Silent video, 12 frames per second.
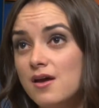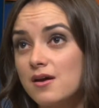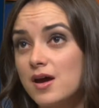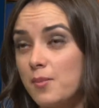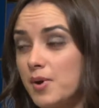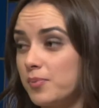
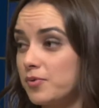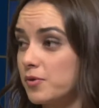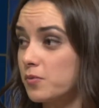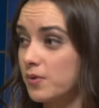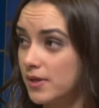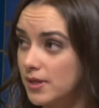come up with a
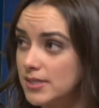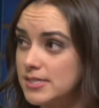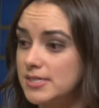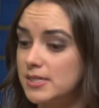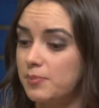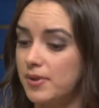
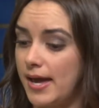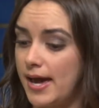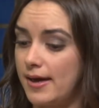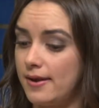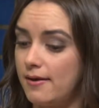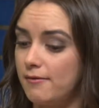realistic
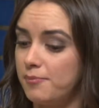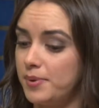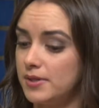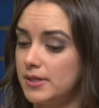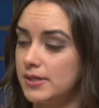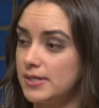plan of mm-hmm.
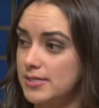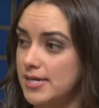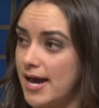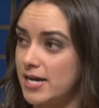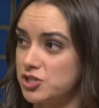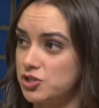building this
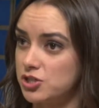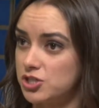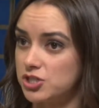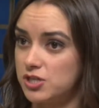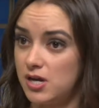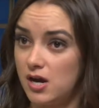cash
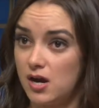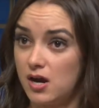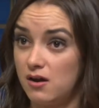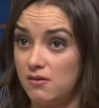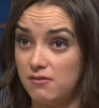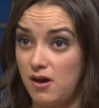cushion
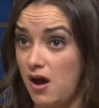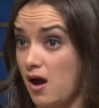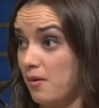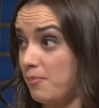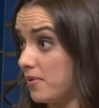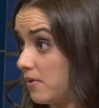uh,
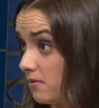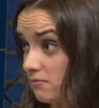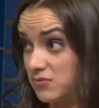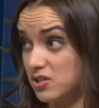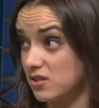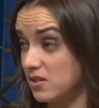up
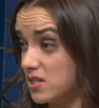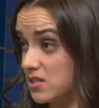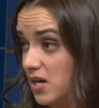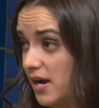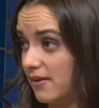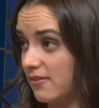to the
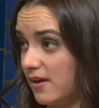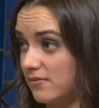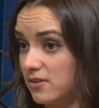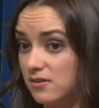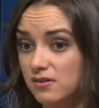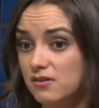desired
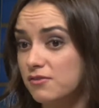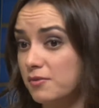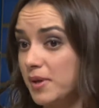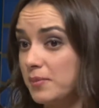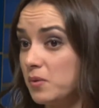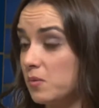level over
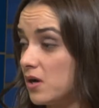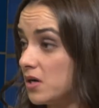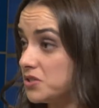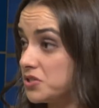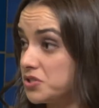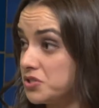maybe one
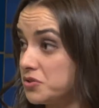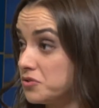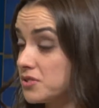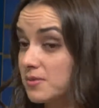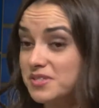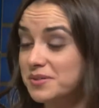to two,
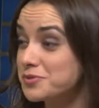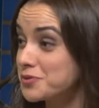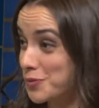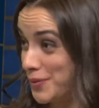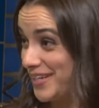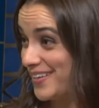sometimes
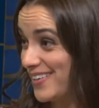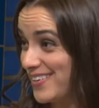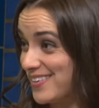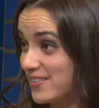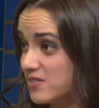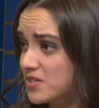three
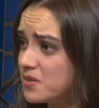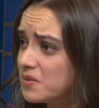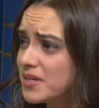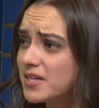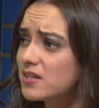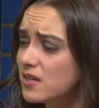years. So
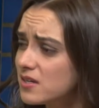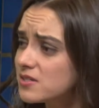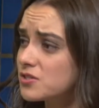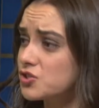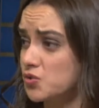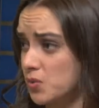mm-hmm. it, it is
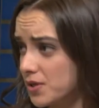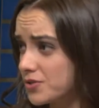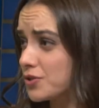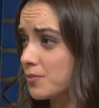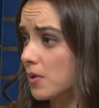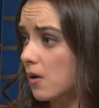a shorter
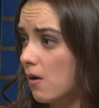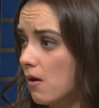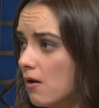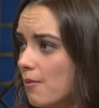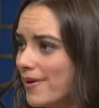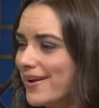term goal,
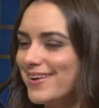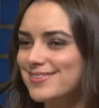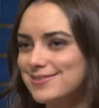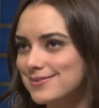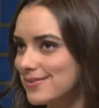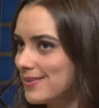but it's,
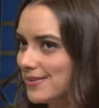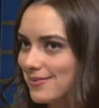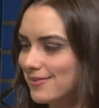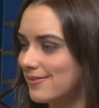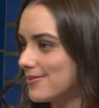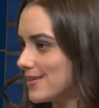it
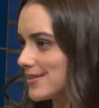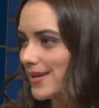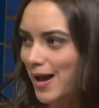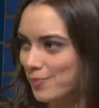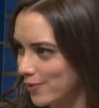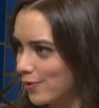doesn't
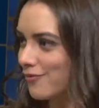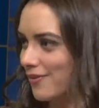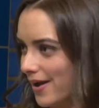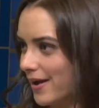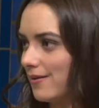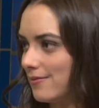happen
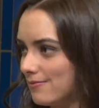overnight.